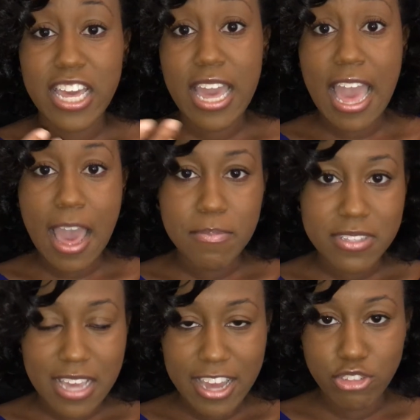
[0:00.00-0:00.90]
like
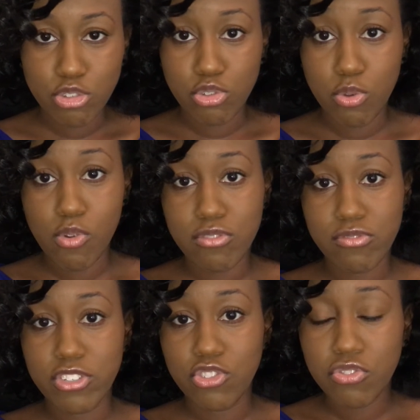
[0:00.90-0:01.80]
appetizers, you're
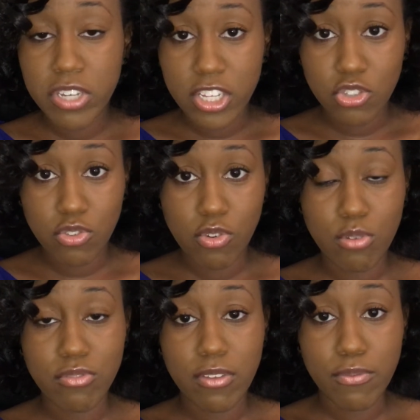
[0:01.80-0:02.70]
ordering drinks, you're
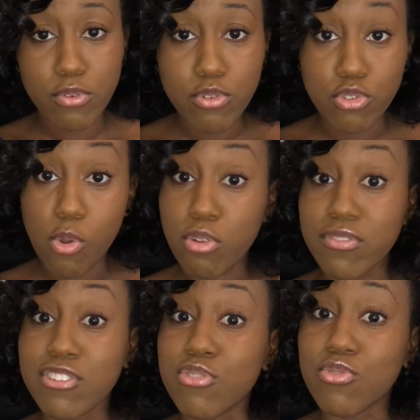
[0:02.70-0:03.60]
ordering food, you're
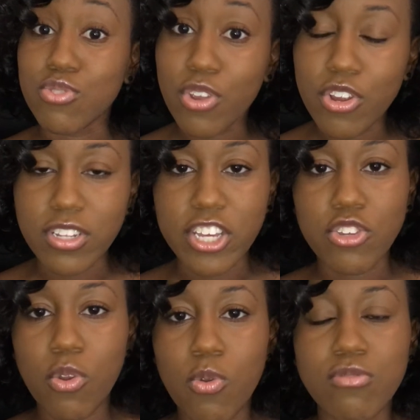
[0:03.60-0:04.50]
ordering dessert, like
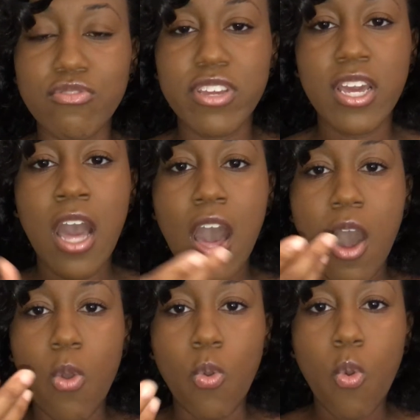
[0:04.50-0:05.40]
you're ordering
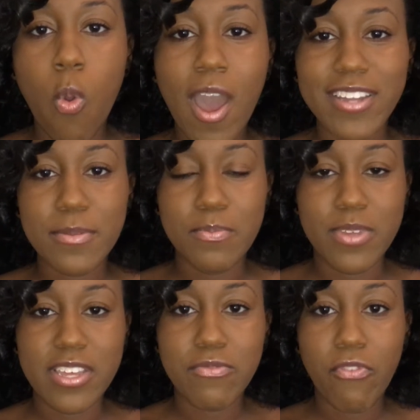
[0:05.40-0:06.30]
quite a
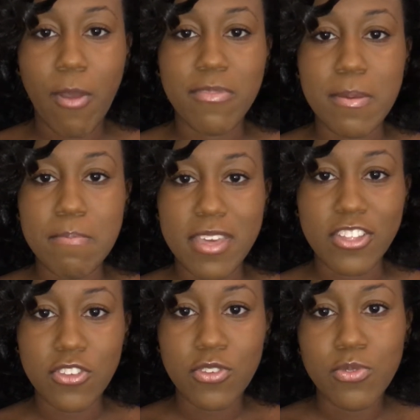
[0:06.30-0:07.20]
bit from the
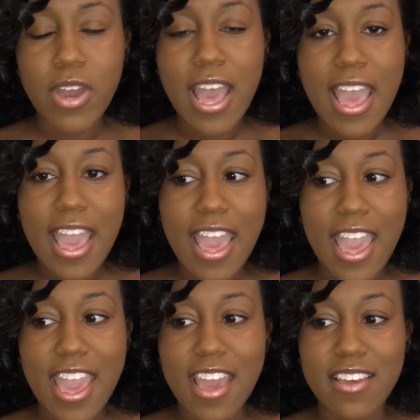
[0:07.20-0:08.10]
menu,
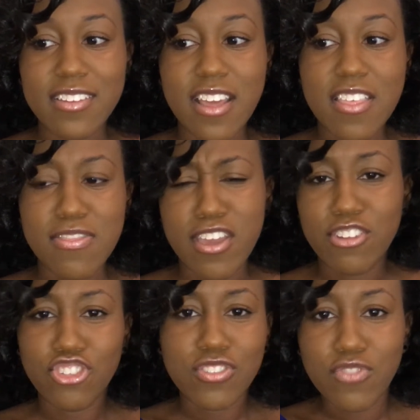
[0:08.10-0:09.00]
and
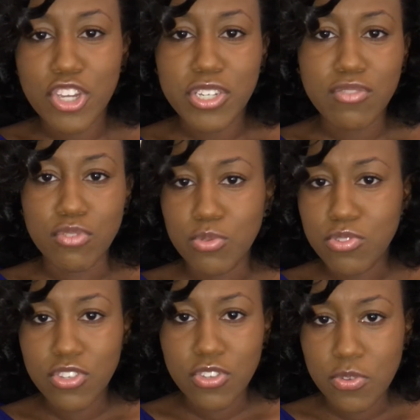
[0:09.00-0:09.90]
they're just very
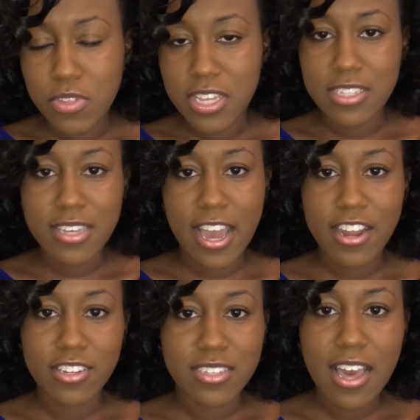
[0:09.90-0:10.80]
rude to you the
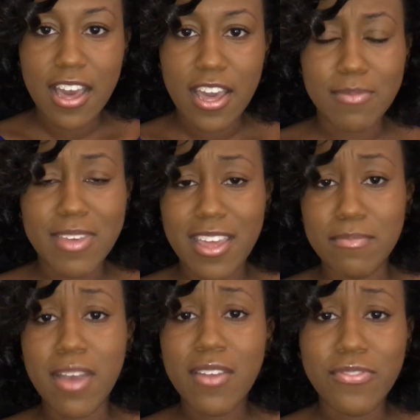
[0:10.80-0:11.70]
entire time.
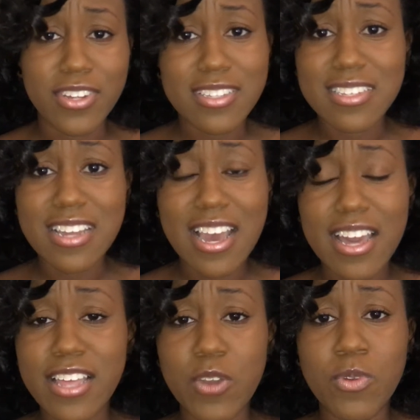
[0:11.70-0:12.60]
And my friends and
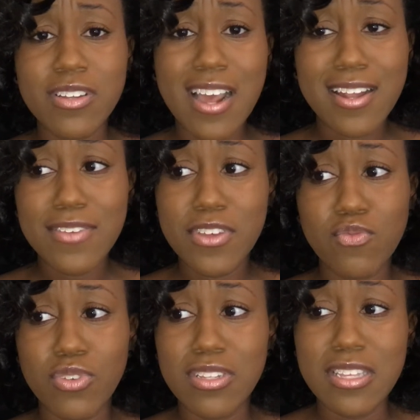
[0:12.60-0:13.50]
I, like, we're not
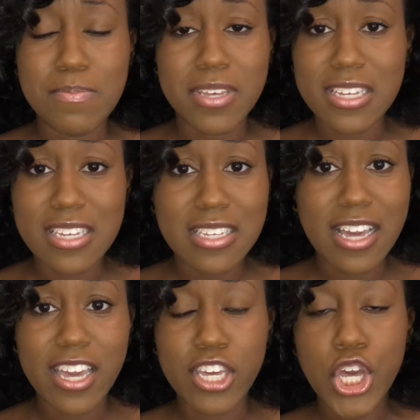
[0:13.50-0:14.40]
even really picky.
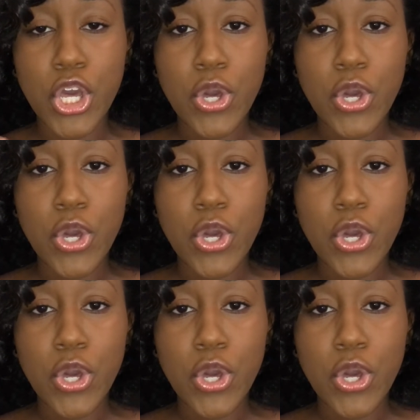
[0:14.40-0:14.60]
Like,